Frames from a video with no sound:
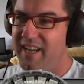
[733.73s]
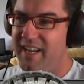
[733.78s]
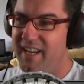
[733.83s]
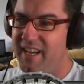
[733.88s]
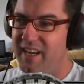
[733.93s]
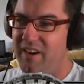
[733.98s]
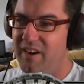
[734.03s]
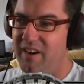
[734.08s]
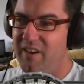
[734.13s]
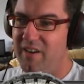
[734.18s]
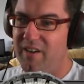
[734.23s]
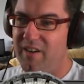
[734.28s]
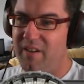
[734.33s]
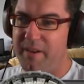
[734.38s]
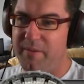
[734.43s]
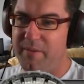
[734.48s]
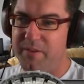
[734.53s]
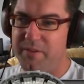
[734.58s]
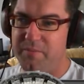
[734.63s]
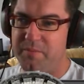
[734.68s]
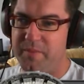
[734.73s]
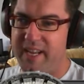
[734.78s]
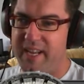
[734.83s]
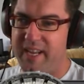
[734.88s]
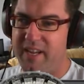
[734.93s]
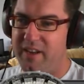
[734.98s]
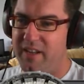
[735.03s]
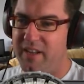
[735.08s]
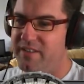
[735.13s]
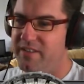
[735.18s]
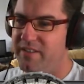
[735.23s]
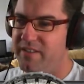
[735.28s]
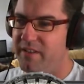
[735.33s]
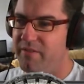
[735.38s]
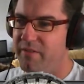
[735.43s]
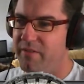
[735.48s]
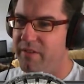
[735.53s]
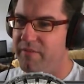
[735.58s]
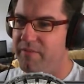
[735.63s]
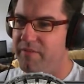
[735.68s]
Oh, that was me. I did
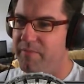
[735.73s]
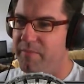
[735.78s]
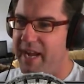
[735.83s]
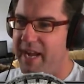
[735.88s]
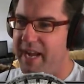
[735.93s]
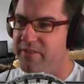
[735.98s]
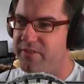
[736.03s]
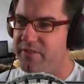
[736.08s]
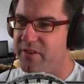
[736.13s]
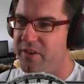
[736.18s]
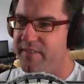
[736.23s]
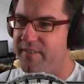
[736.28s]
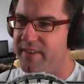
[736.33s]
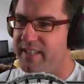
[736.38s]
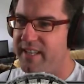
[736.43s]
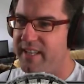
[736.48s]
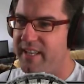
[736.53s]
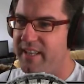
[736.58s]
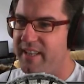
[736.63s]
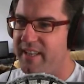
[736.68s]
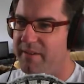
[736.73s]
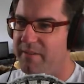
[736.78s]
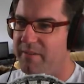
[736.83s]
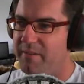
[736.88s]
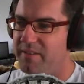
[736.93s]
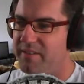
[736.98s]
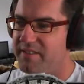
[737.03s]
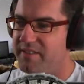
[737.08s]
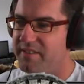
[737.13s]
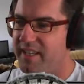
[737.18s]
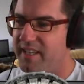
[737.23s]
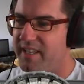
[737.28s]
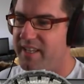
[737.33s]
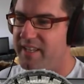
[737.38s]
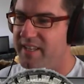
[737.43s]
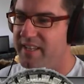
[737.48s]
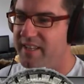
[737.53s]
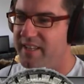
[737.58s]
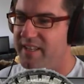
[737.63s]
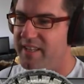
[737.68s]
rough, bad driving there. That was,
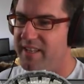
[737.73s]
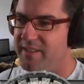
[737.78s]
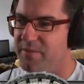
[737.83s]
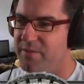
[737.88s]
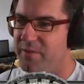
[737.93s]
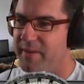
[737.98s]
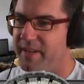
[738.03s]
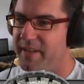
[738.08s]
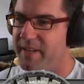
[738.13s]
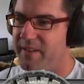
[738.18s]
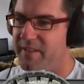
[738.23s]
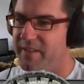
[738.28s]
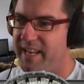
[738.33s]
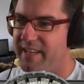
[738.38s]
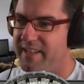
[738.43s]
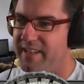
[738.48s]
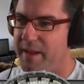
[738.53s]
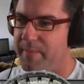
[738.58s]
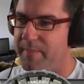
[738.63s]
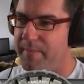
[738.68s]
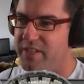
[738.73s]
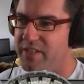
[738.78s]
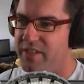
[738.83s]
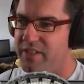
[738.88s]
that's why we got that damage.